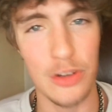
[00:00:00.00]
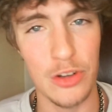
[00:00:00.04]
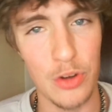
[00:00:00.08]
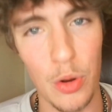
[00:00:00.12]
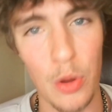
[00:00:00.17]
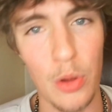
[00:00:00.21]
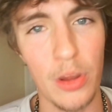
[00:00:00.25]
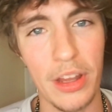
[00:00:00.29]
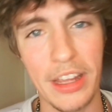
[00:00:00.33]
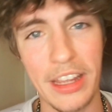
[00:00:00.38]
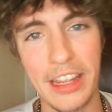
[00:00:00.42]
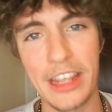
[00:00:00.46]
of
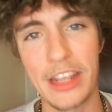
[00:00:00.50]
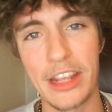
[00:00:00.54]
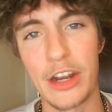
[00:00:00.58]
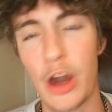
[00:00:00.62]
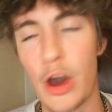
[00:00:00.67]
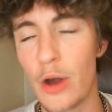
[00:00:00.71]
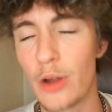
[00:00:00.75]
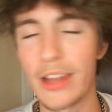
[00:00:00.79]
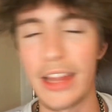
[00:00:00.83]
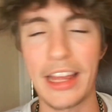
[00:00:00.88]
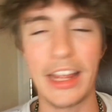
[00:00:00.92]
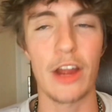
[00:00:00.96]
trolling. You
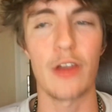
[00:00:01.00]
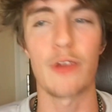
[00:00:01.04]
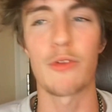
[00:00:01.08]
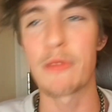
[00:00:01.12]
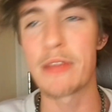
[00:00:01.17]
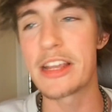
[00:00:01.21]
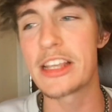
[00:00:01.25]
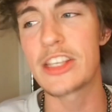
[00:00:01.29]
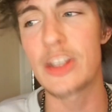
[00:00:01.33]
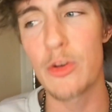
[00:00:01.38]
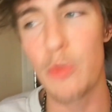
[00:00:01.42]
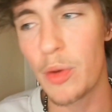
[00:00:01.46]
know, like a
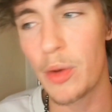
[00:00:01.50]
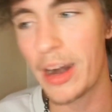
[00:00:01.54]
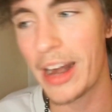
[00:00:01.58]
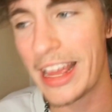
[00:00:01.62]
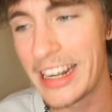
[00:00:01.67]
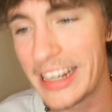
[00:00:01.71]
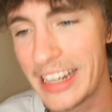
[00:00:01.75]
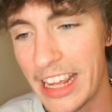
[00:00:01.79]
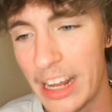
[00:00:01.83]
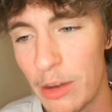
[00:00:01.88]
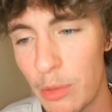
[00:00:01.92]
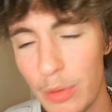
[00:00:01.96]
recent one
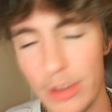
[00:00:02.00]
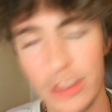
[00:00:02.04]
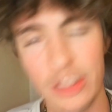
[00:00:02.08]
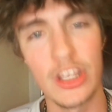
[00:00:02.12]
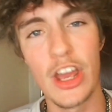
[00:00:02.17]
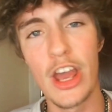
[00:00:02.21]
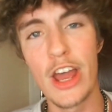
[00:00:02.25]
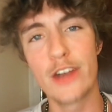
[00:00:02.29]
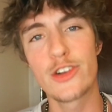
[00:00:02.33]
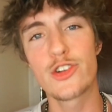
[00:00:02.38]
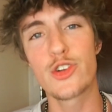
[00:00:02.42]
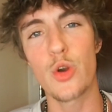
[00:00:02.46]
I did was
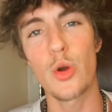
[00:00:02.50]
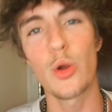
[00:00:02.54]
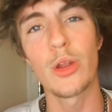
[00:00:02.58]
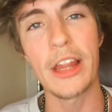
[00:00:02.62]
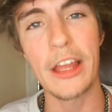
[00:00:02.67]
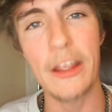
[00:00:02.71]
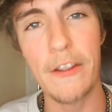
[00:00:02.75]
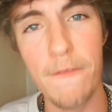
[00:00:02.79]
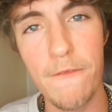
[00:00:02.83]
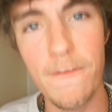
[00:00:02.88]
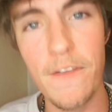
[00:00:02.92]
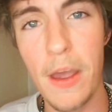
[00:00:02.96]

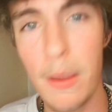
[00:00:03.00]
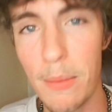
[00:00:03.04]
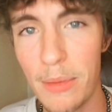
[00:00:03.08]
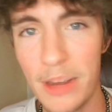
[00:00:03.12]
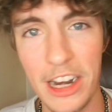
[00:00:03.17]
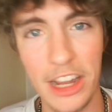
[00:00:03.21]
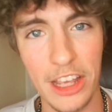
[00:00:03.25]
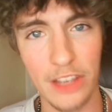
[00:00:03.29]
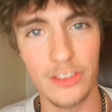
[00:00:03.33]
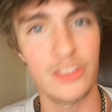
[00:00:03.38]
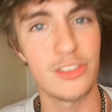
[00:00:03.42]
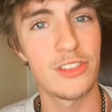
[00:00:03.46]
trolling
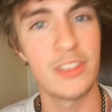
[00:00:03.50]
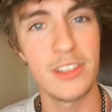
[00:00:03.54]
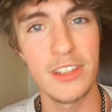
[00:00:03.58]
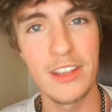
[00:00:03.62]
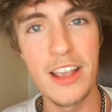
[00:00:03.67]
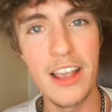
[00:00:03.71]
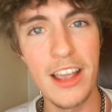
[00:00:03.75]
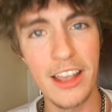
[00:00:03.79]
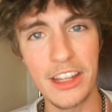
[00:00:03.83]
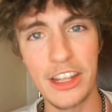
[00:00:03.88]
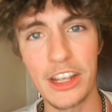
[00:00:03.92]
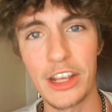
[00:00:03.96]
feminists
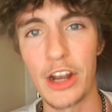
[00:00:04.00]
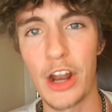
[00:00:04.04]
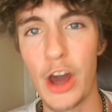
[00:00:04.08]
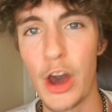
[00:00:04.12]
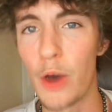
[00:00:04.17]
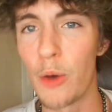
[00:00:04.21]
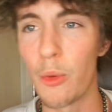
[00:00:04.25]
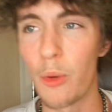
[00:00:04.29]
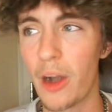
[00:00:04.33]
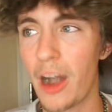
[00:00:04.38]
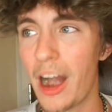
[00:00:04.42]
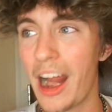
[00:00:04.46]
you
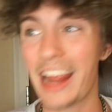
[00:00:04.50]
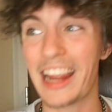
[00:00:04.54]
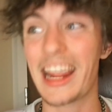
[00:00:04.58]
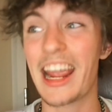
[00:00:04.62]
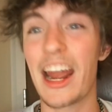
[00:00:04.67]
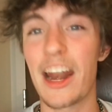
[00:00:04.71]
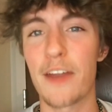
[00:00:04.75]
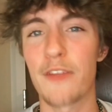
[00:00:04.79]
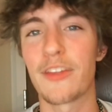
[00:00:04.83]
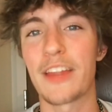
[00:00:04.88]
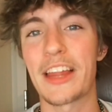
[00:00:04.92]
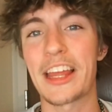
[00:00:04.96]
know, where I
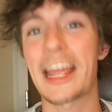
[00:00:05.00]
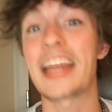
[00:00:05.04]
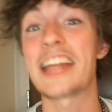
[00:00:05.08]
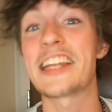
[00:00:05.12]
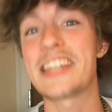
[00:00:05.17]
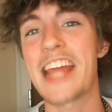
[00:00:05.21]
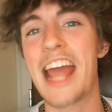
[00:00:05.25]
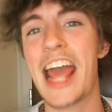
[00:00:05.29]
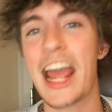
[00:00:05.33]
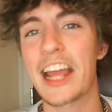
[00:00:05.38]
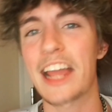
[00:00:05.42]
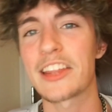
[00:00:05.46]
kind of like
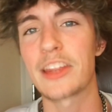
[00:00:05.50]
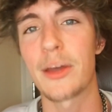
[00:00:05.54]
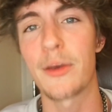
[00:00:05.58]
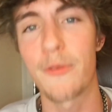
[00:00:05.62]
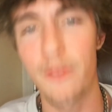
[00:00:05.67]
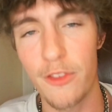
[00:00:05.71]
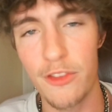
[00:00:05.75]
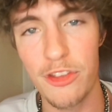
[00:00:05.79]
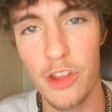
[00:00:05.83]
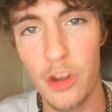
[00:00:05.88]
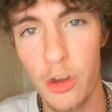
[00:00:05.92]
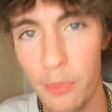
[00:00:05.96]
attack them
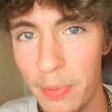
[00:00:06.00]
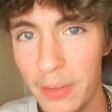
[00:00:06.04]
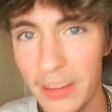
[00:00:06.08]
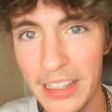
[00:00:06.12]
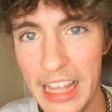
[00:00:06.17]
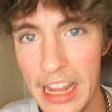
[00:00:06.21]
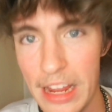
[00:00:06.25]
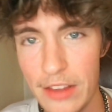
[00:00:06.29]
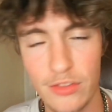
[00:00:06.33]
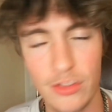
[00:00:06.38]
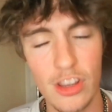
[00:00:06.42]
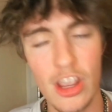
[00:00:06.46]
for their
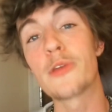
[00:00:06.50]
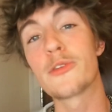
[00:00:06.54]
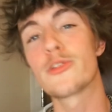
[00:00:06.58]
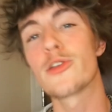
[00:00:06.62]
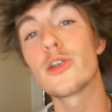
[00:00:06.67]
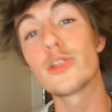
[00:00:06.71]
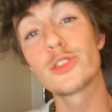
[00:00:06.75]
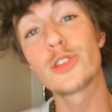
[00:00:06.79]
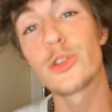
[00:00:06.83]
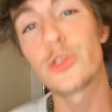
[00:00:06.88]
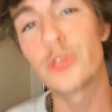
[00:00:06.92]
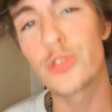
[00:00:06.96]
beliefs. There's
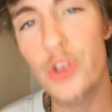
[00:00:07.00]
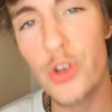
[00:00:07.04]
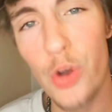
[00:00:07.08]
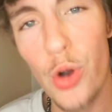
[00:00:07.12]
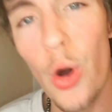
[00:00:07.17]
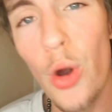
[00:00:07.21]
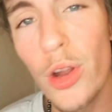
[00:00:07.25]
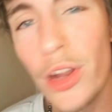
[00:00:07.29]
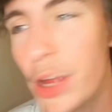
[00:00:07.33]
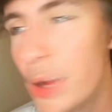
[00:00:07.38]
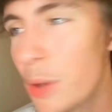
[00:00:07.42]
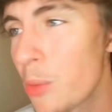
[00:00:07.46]
also
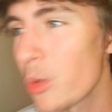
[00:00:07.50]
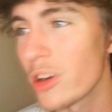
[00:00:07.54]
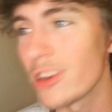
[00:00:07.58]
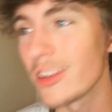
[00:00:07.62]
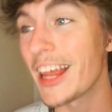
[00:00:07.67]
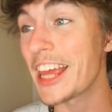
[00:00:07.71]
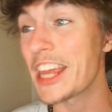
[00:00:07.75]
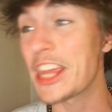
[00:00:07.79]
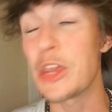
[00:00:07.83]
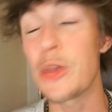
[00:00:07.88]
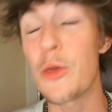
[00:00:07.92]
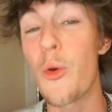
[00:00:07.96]
trolling where
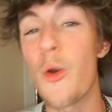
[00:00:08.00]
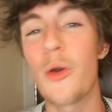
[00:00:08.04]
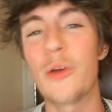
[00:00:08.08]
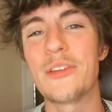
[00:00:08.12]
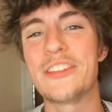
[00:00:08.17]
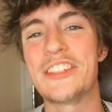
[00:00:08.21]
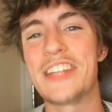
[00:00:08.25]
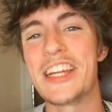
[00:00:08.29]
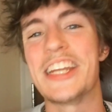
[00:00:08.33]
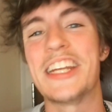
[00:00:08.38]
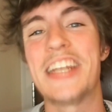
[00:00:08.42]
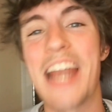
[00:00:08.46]
like you
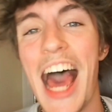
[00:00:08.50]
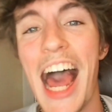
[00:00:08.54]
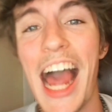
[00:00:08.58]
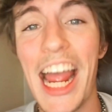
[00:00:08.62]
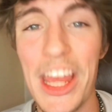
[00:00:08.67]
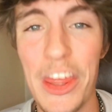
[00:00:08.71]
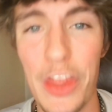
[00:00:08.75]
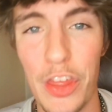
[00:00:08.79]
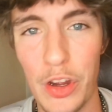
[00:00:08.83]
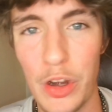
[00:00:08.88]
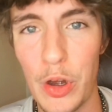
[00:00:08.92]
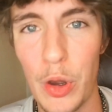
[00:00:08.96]
always
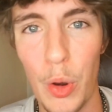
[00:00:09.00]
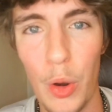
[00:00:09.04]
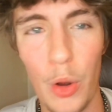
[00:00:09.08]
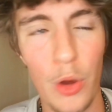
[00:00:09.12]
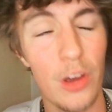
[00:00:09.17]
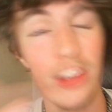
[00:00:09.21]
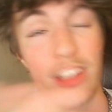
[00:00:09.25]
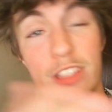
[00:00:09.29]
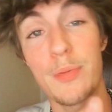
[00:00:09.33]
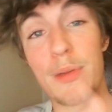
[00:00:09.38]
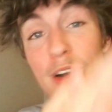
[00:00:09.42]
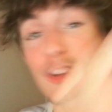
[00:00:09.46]
deny the
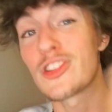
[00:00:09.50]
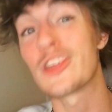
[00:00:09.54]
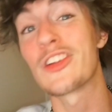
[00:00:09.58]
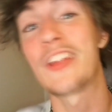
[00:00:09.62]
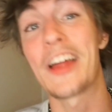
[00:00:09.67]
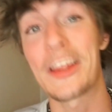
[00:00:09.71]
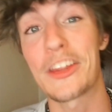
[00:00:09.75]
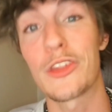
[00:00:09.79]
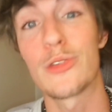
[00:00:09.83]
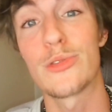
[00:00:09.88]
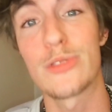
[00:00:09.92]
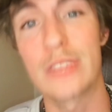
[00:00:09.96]
girl, especially
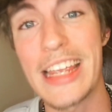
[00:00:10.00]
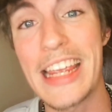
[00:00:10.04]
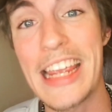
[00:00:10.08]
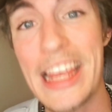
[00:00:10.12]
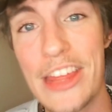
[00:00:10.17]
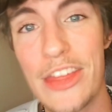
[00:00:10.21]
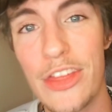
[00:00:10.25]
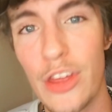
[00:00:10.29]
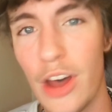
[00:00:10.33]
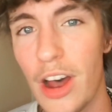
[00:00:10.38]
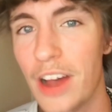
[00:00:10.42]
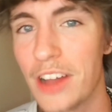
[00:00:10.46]
like those
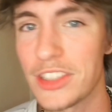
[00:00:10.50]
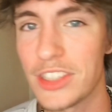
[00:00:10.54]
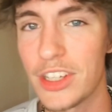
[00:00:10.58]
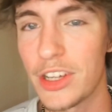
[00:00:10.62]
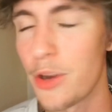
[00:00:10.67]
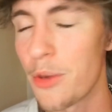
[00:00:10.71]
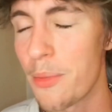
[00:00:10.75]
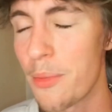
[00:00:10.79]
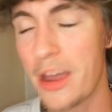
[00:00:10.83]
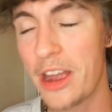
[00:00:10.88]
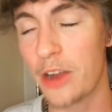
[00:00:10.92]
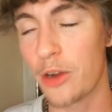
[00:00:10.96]
e-thots
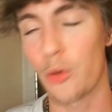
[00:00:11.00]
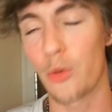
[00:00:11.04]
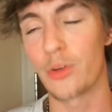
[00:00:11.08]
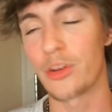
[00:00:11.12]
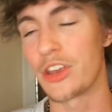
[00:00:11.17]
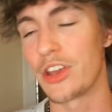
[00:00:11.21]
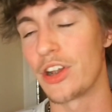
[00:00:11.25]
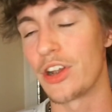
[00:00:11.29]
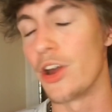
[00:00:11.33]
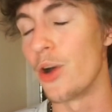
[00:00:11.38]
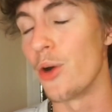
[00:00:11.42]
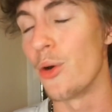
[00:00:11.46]
on Omegle,
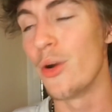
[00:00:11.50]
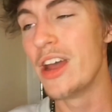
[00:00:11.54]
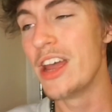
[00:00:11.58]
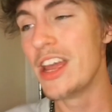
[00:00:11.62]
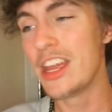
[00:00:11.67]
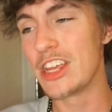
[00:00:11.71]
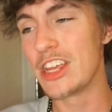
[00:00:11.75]
you know?